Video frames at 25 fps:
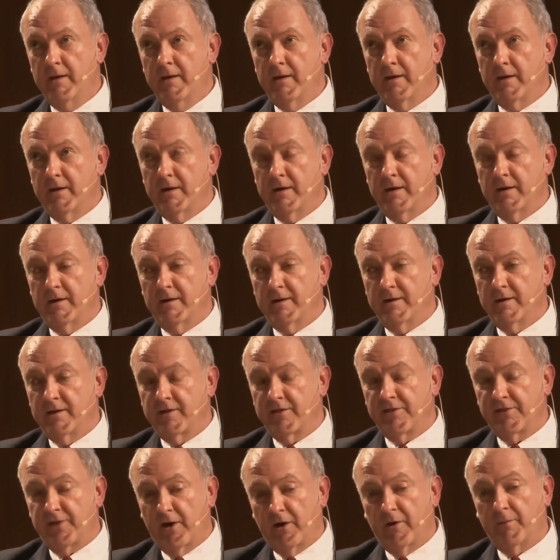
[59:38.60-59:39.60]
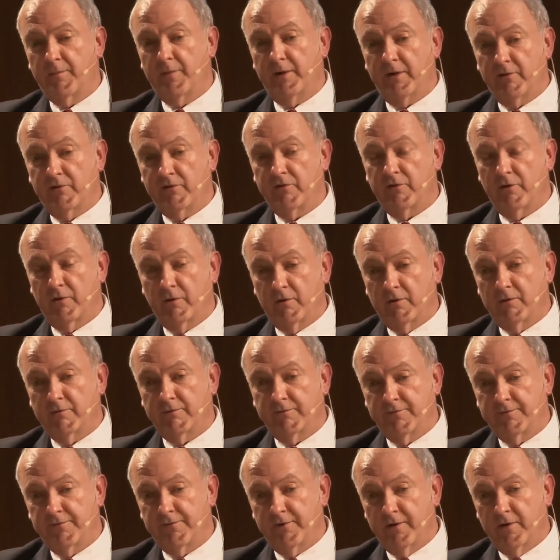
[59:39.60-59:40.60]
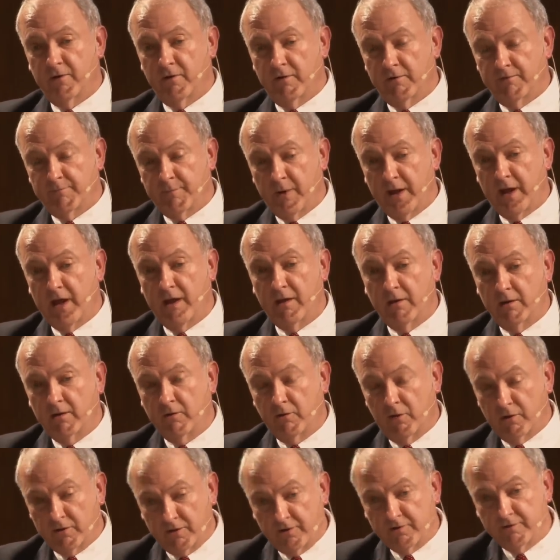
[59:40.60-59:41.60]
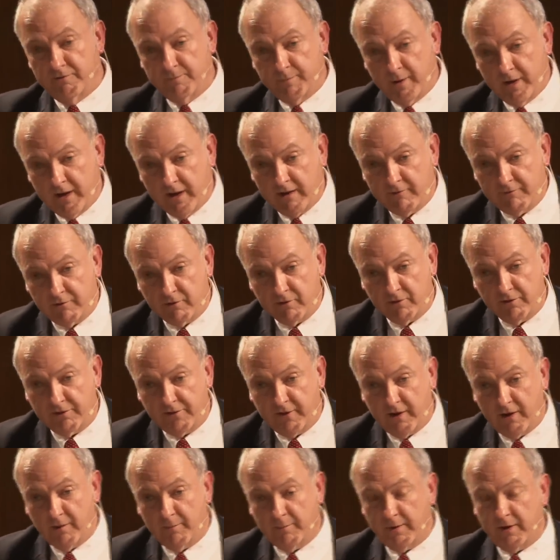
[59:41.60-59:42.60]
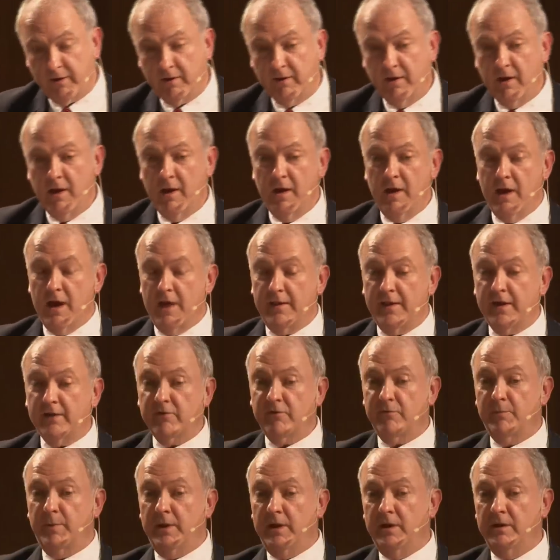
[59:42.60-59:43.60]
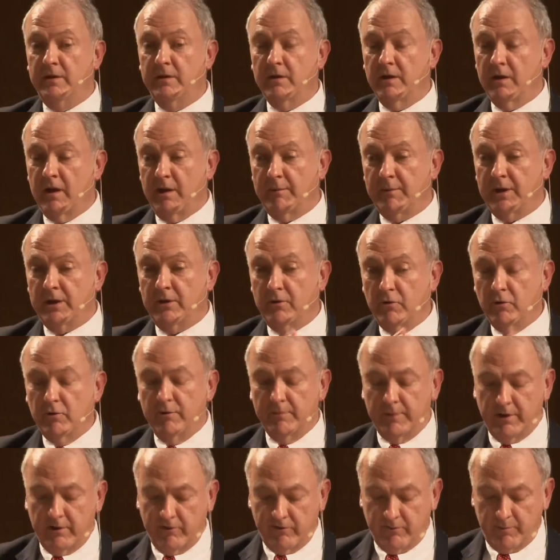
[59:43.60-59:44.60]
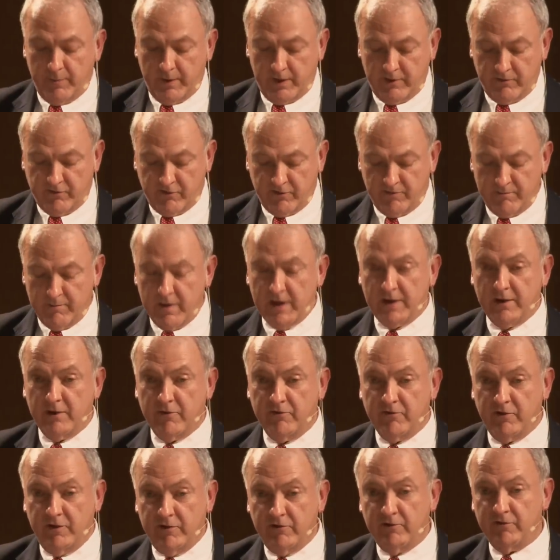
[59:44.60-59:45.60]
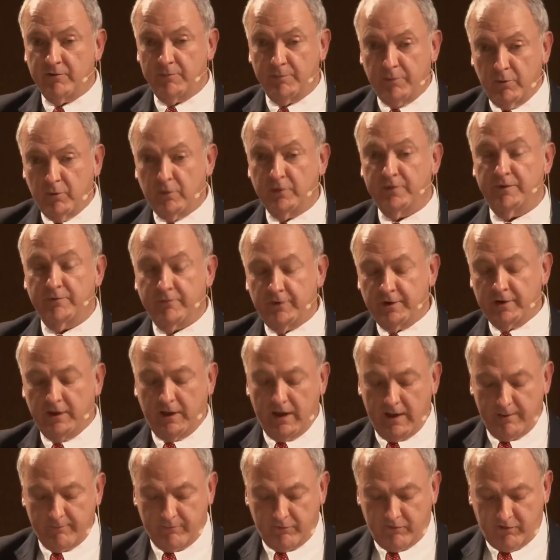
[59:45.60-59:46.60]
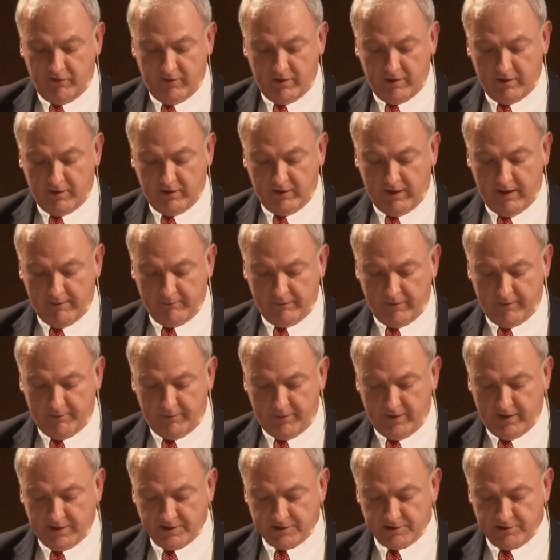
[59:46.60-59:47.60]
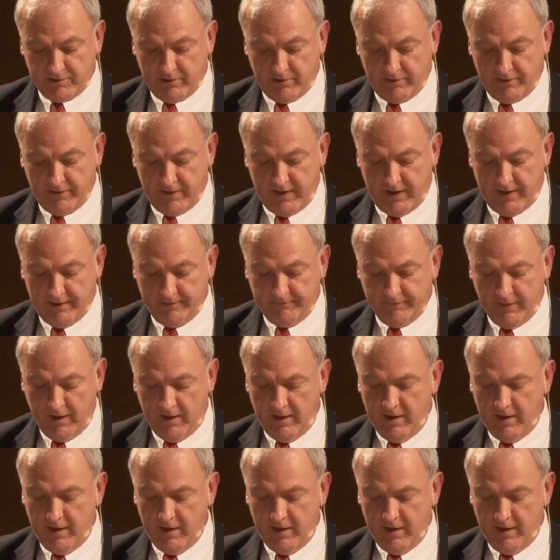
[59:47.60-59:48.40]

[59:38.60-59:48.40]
therapies of cognitive behavioral therapy. And that's been, I mean, Norman has been tremendously supportive and kept the pressure on there.